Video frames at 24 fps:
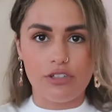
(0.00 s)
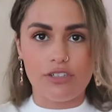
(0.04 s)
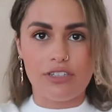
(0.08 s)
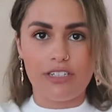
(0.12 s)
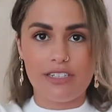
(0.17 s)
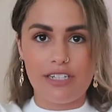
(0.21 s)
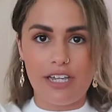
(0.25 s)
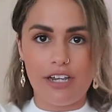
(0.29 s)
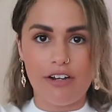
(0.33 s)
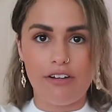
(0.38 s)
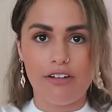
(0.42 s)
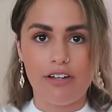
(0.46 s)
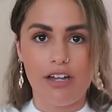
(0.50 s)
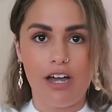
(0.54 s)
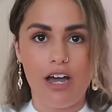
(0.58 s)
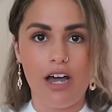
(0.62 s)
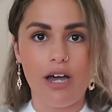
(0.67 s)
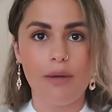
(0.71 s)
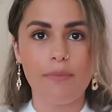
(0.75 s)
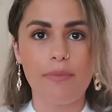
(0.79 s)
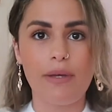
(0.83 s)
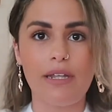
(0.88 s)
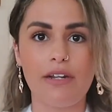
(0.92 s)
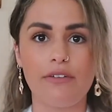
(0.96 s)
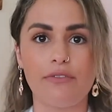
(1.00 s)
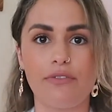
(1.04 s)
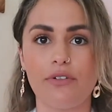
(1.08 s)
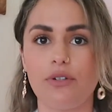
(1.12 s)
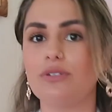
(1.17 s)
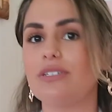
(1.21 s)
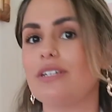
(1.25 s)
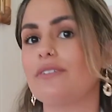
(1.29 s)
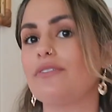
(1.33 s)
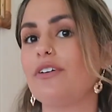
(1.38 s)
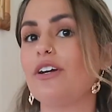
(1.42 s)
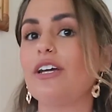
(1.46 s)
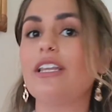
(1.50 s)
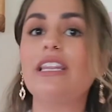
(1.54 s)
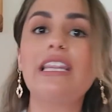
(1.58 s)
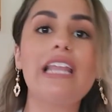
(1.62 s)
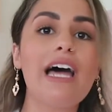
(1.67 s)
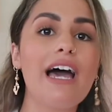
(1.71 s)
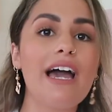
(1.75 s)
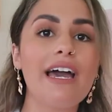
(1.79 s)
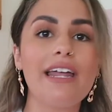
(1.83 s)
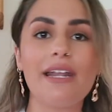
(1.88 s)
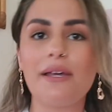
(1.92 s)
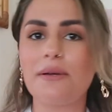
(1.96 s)
used this area up and it feels like very
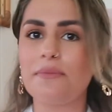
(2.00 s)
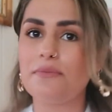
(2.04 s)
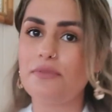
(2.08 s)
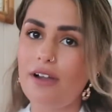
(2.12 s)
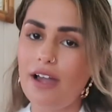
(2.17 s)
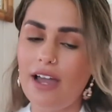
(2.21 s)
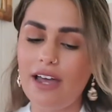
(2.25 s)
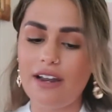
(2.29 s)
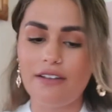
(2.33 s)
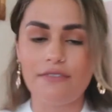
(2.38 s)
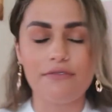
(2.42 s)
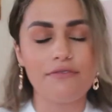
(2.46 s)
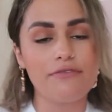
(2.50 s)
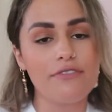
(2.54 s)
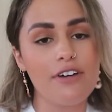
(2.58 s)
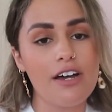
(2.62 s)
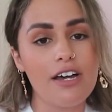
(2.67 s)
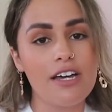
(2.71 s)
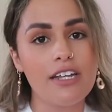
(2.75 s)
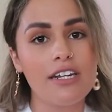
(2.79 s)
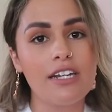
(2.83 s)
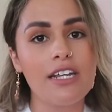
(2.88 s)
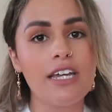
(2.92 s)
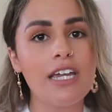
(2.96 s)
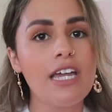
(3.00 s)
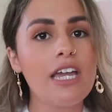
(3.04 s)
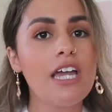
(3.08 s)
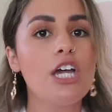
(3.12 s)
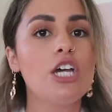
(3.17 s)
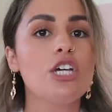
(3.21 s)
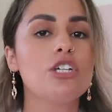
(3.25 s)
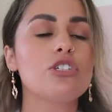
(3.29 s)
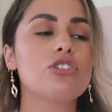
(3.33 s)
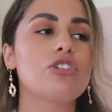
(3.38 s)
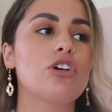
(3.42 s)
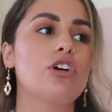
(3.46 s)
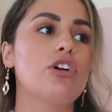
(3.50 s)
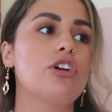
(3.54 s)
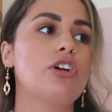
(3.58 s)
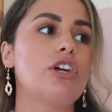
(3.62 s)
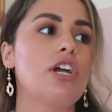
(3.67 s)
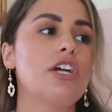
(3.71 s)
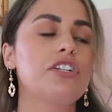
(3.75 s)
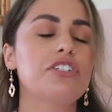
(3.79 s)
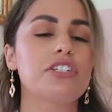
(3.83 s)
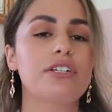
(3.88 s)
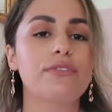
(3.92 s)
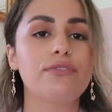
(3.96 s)
light and bright and fun.
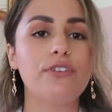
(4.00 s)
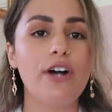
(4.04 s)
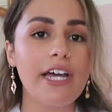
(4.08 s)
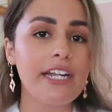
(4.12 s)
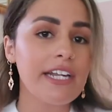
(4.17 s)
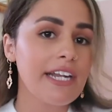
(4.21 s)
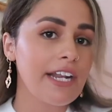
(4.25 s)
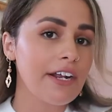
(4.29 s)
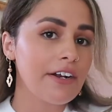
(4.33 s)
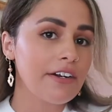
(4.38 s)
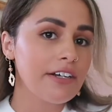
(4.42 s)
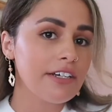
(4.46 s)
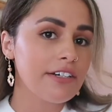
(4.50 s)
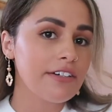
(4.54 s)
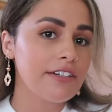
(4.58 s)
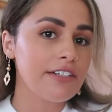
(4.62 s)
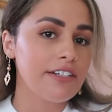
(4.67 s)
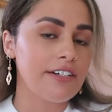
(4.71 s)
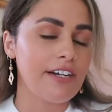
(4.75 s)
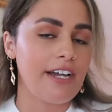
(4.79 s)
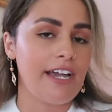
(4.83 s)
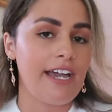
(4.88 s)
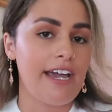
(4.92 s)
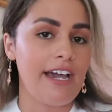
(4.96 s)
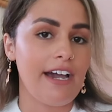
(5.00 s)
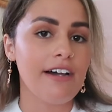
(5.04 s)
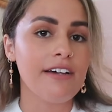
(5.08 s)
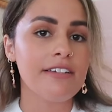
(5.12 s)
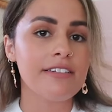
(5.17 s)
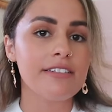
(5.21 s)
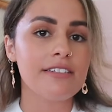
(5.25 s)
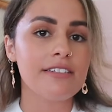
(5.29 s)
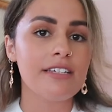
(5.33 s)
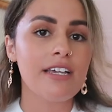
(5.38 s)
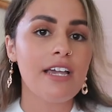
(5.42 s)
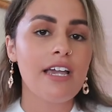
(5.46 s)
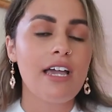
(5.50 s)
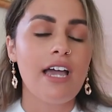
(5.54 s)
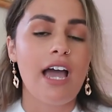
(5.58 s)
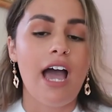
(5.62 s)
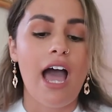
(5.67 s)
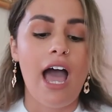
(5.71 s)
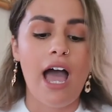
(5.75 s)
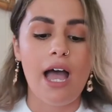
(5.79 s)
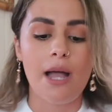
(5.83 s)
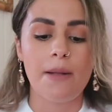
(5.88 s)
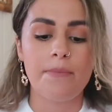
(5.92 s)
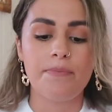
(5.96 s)
So just find an area in your house,
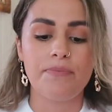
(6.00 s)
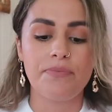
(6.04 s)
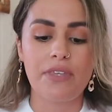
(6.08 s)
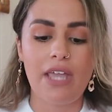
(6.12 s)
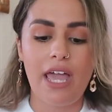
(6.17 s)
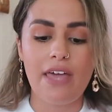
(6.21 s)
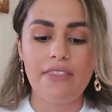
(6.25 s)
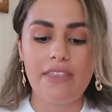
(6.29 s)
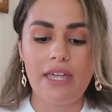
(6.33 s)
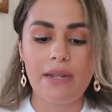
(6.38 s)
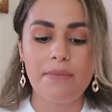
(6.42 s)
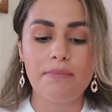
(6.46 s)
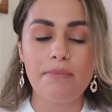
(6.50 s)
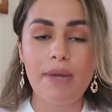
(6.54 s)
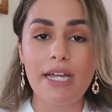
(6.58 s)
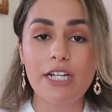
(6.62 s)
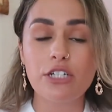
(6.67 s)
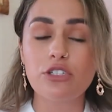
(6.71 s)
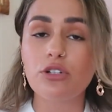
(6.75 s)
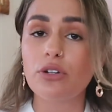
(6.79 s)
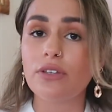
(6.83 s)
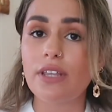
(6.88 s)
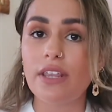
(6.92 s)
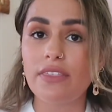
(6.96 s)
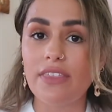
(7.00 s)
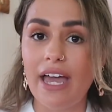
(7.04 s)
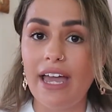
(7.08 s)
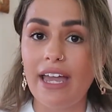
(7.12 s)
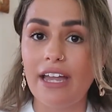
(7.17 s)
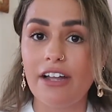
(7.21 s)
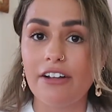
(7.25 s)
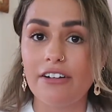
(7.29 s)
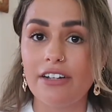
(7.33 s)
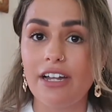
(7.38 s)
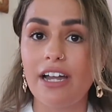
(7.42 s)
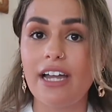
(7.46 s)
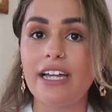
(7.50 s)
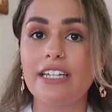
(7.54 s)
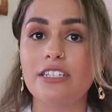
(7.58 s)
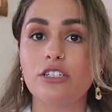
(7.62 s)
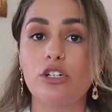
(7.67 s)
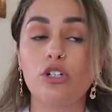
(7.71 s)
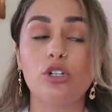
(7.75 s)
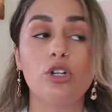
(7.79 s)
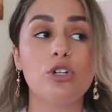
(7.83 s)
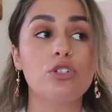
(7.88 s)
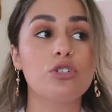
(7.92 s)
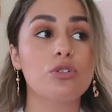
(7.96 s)
and then make sure that that area is
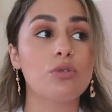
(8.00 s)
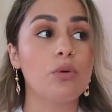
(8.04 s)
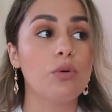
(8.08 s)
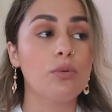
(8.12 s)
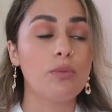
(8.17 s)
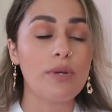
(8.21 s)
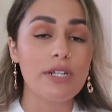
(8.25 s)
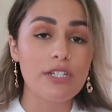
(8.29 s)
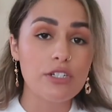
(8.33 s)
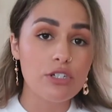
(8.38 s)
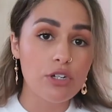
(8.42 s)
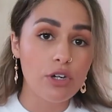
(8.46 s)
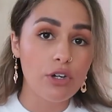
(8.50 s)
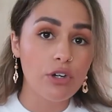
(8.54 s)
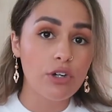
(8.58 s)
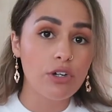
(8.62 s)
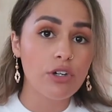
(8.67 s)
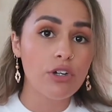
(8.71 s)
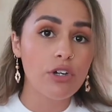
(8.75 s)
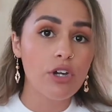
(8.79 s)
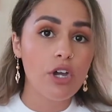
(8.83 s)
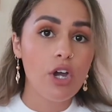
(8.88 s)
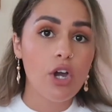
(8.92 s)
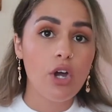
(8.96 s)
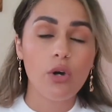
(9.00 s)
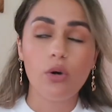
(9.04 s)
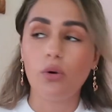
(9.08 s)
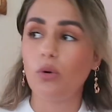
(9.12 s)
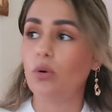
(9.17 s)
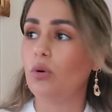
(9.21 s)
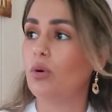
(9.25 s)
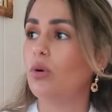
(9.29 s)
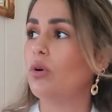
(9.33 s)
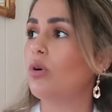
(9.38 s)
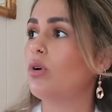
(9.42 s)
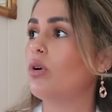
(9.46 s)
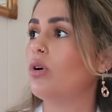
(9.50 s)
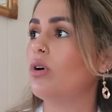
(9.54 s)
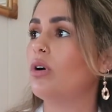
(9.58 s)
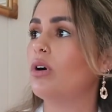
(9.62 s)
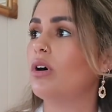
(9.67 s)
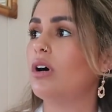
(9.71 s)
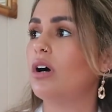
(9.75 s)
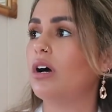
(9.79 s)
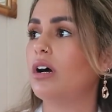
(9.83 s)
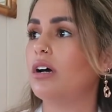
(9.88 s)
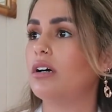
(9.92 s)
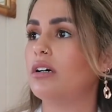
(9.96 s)
close to a window
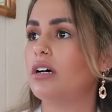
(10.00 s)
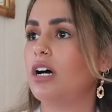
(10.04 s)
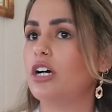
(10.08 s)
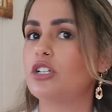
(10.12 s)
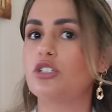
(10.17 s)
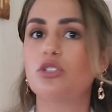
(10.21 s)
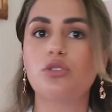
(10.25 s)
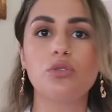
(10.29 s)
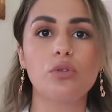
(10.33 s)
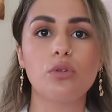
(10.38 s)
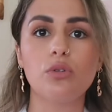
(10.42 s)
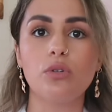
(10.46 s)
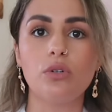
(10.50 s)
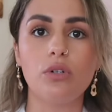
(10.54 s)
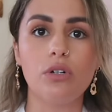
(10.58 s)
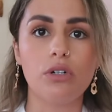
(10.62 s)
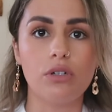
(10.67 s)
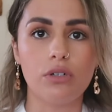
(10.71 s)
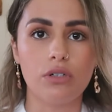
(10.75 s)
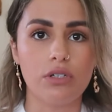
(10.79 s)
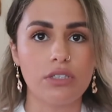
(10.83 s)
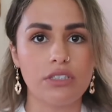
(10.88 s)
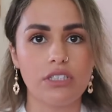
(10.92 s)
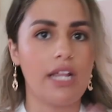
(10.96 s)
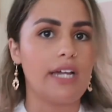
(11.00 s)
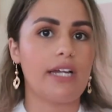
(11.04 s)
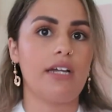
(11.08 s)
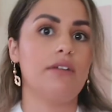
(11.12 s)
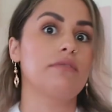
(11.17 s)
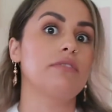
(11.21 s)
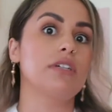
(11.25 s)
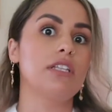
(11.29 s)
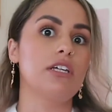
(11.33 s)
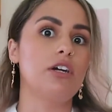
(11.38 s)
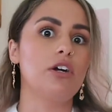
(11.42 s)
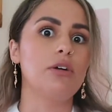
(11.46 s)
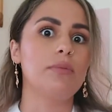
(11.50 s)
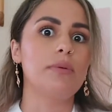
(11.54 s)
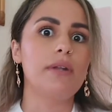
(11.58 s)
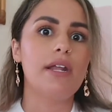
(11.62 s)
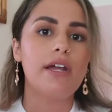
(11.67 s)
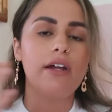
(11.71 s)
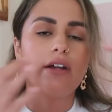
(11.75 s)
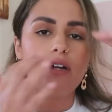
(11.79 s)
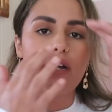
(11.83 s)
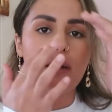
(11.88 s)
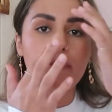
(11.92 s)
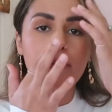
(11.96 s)
or a door or like a really open
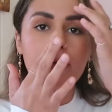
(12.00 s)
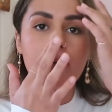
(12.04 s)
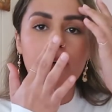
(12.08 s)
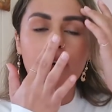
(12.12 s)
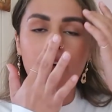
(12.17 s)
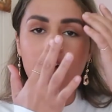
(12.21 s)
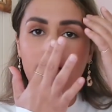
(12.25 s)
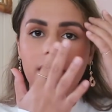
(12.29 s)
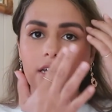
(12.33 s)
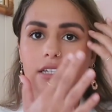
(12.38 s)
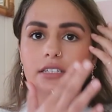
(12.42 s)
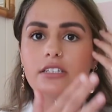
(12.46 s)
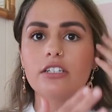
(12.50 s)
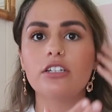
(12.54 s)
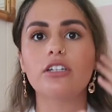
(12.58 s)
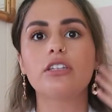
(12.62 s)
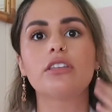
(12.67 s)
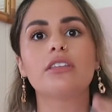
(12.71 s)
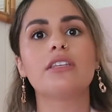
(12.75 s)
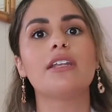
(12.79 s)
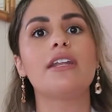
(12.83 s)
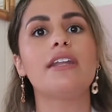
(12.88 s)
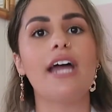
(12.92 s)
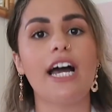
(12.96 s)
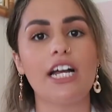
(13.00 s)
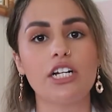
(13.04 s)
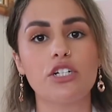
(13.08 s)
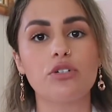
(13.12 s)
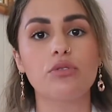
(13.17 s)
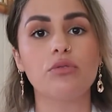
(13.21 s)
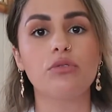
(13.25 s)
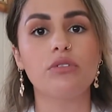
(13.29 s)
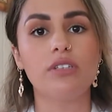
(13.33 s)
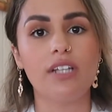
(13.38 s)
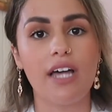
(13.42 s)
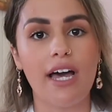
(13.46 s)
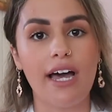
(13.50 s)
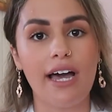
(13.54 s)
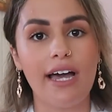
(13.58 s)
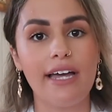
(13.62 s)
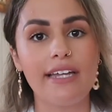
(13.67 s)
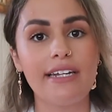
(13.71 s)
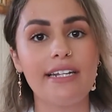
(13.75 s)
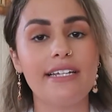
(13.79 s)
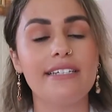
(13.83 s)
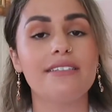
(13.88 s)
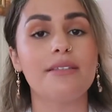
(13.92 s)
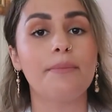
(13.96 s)
area, because the natural
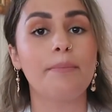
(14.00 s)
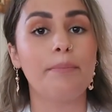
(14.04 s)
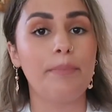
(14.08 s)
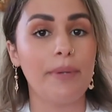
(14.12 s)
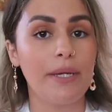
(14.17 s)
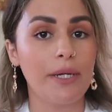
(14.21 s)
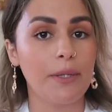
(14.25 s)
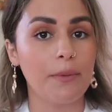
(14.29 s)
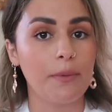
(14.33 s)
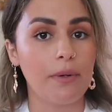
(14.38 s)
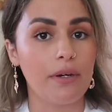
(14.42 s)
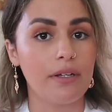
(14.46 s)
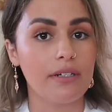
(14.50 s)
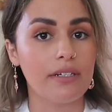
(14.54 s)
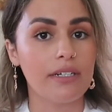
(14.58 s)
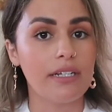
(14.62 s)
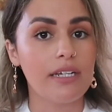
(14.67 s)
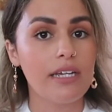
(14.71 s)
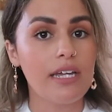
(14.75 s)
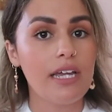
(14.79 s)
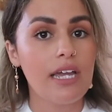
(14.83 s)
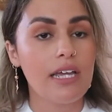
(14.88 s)
light is the big one.